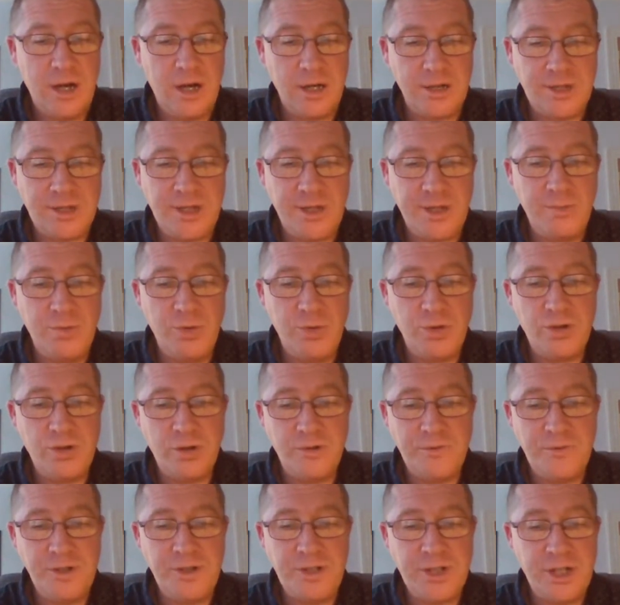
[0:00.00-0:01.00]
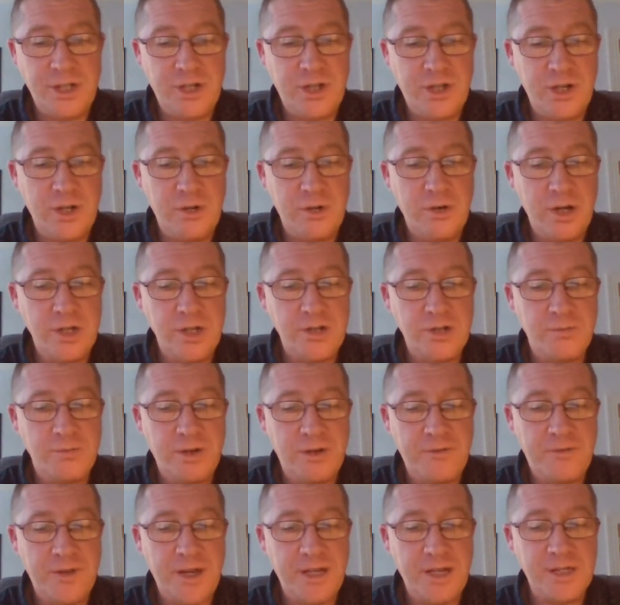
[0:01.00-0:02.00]
I sipped more coffee, cinching her eyes on
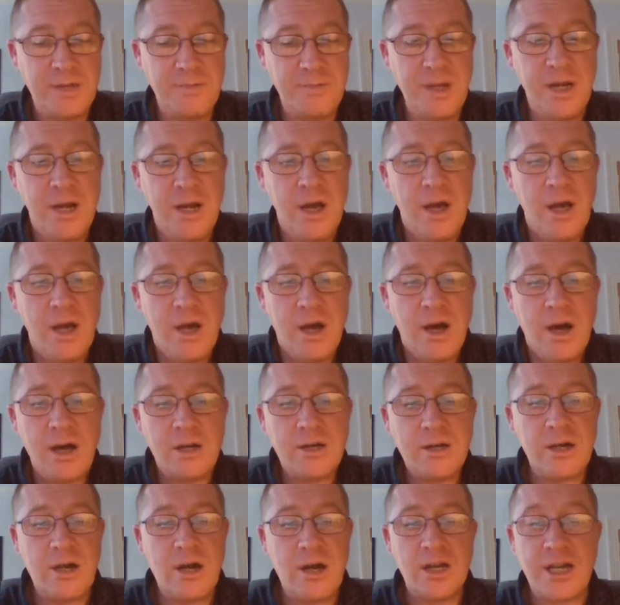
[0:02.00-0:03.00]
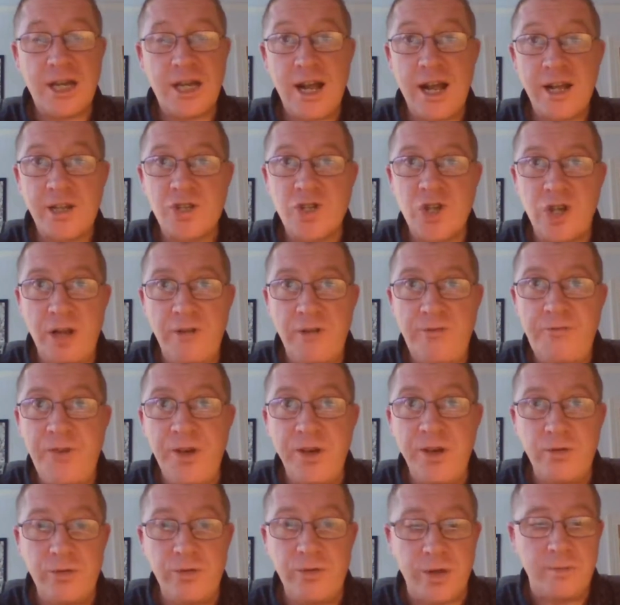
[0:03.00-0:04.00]
my face. I mean, I could actually
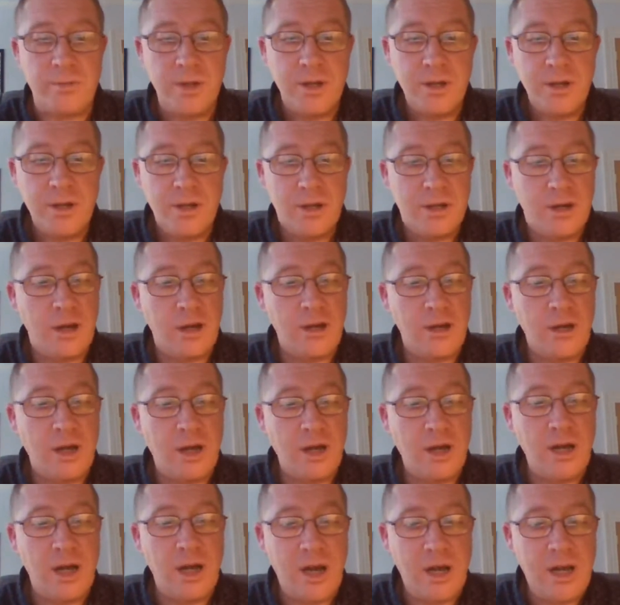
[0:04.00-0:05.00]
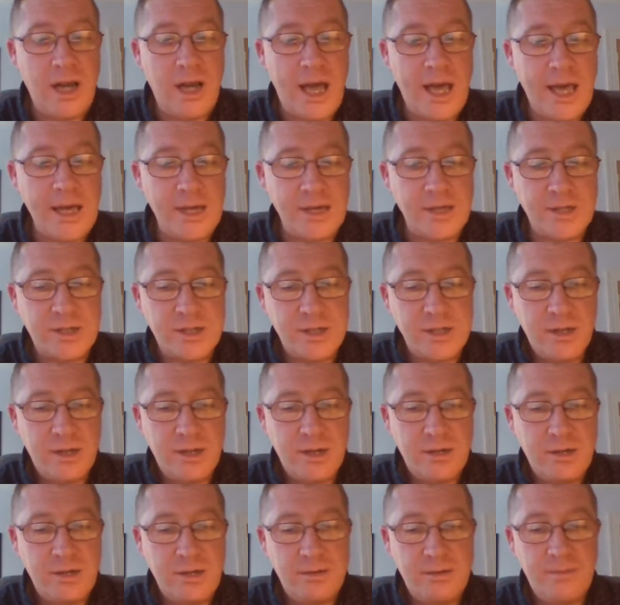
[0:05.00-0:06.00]
feel them, like layers.
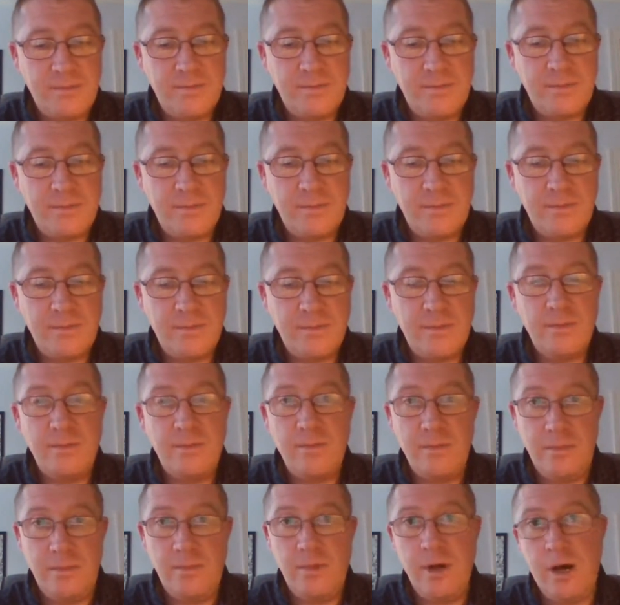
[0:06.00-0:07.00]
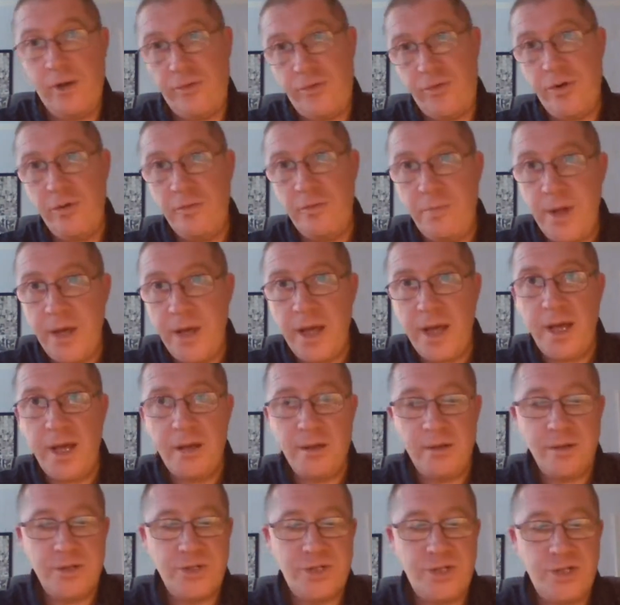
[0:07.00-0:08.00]
After a
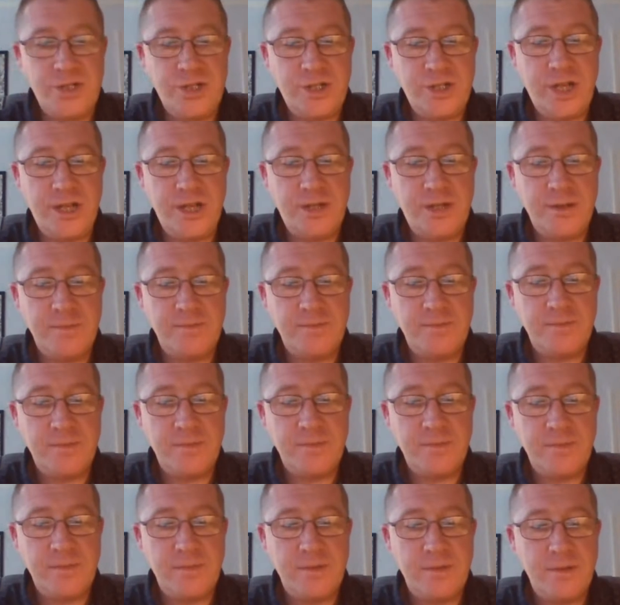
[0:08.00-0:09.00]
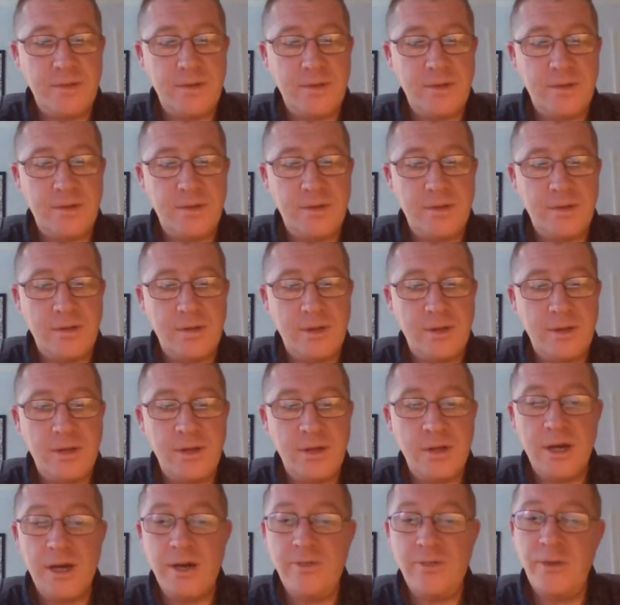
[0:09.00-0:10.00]
bit, she said,
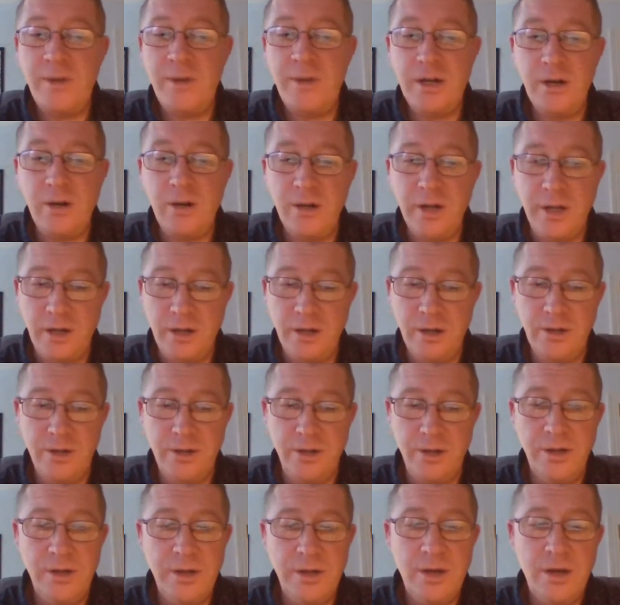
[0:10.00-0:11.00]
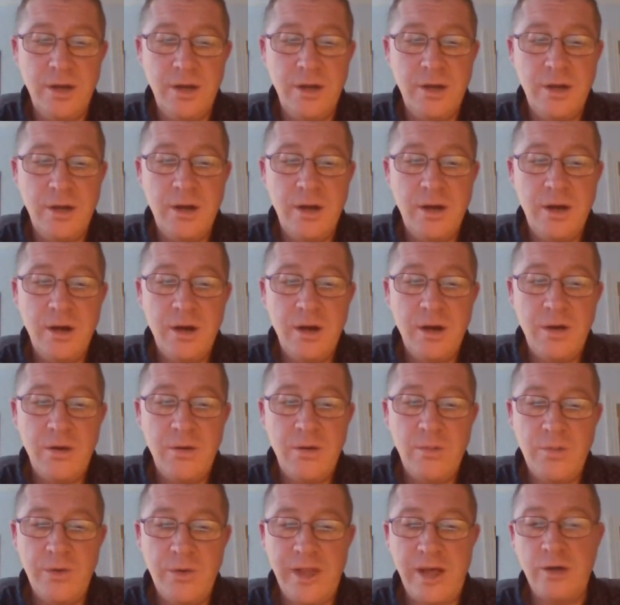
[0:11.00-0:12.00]
have you been long in London?
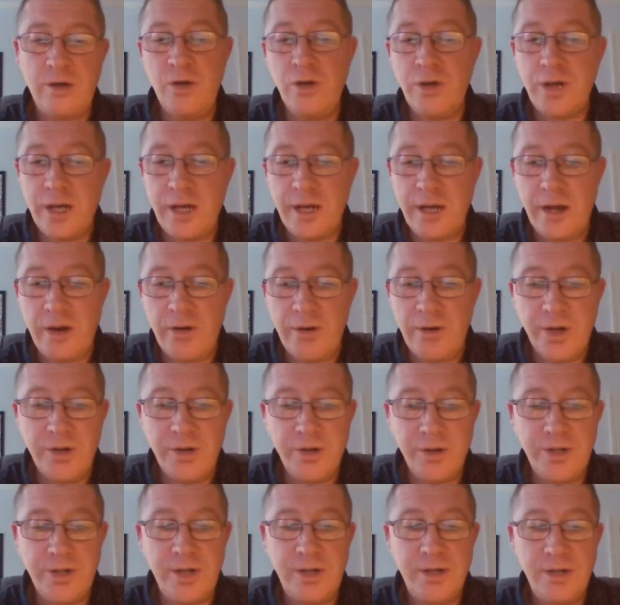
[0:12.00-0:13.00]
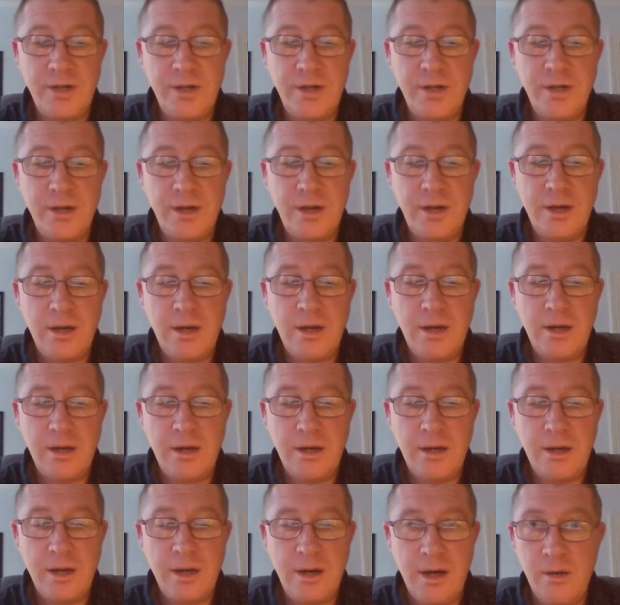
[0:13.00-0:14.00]
Without looking at her, I nodded.
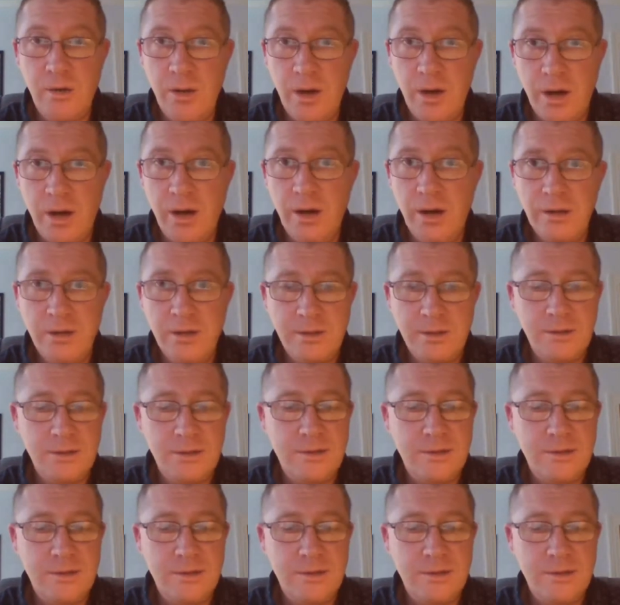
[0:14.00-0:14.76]
How long?